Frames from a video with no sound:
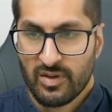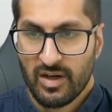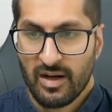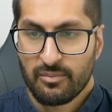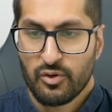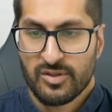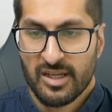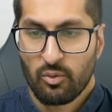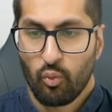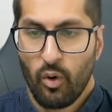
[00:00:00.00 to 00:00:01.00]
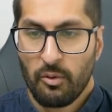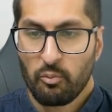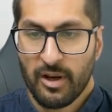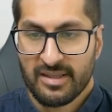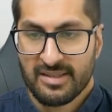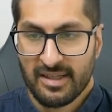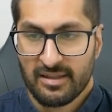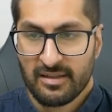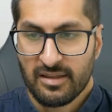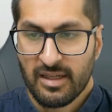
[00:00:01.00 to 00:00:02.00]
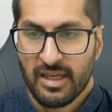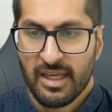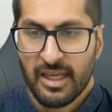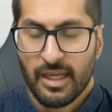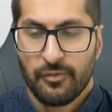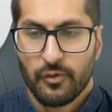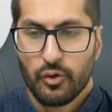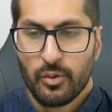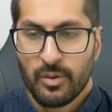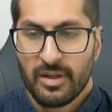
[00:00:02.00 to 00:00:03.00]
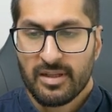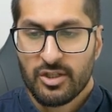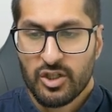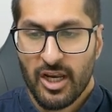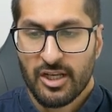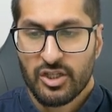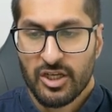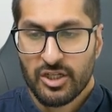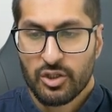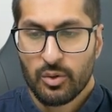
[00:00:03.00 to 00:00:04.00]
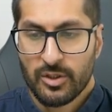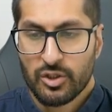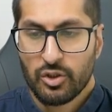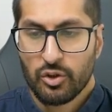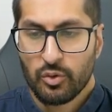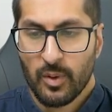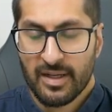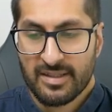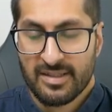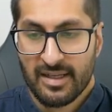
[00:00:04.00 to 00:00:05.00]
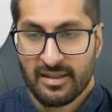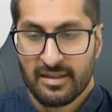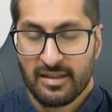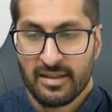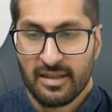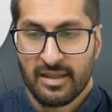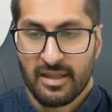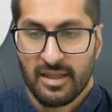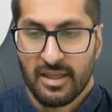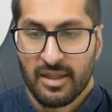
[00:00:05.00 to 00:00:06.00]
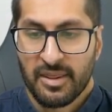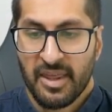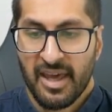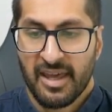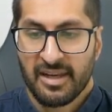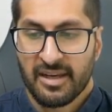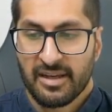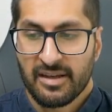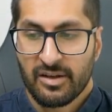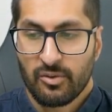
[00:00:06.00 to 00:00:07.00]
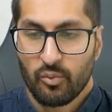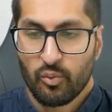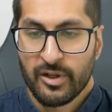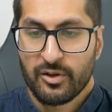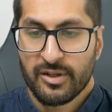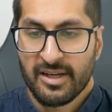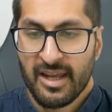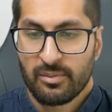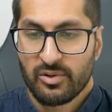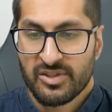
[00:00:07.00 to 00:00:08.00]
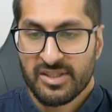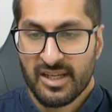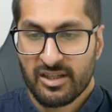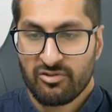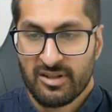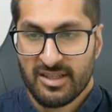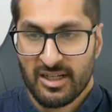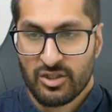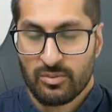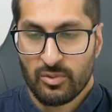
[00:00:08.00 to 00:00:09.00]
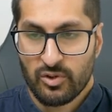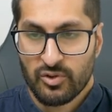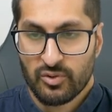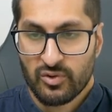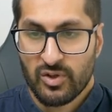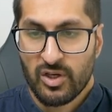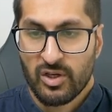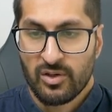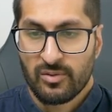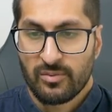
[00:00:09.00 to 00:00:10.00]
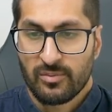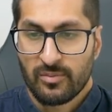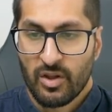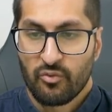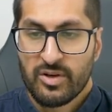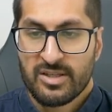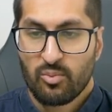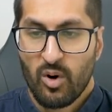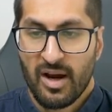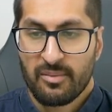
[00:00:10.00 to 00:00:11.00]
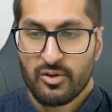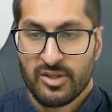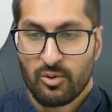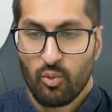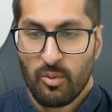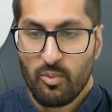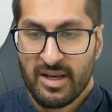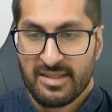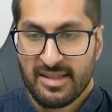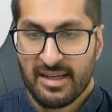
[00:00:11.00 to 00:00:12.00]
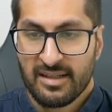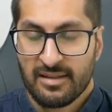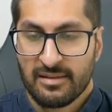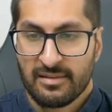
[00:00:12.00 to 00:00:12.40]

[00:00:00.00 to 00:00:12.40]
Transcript: I'm using one-way sync. If you changed it to a two-way sync, then we could enable the sync transaction modules. The reason why I'm using one-way sync